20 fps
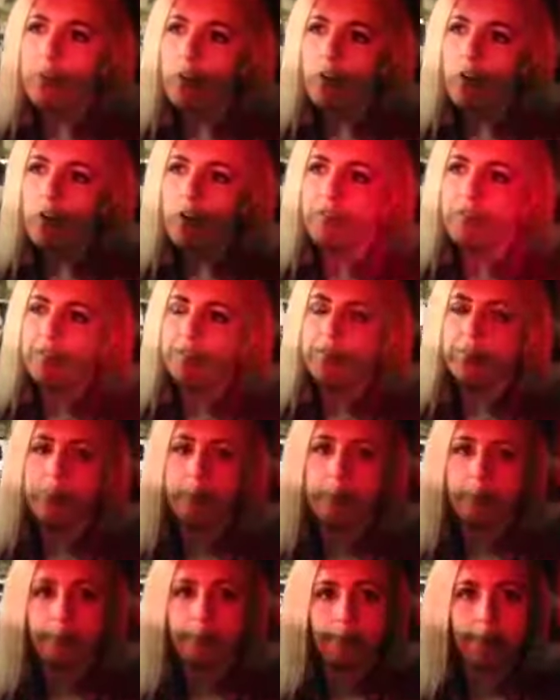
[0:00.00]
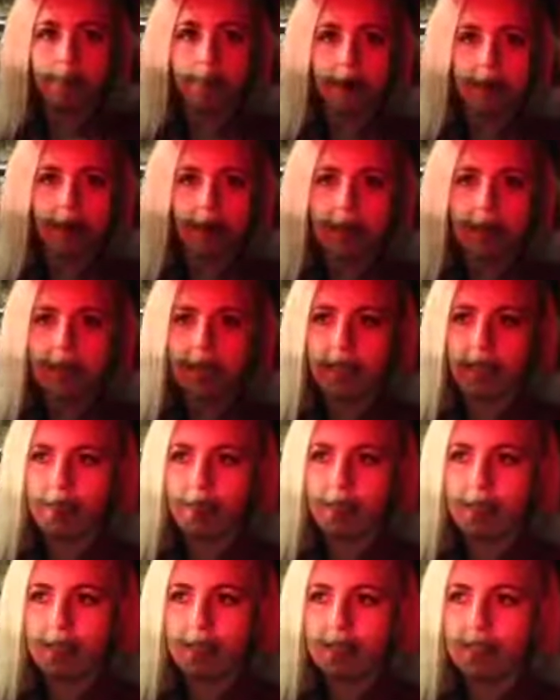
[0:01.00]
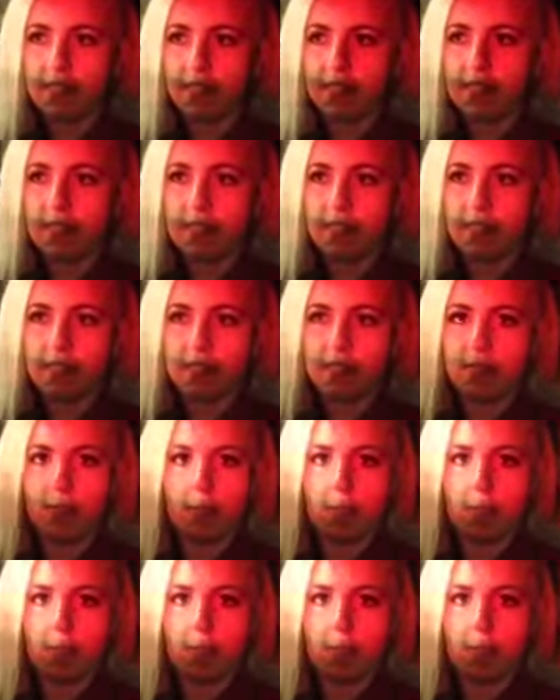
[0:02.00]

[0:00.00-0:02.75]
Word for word: of parking spaces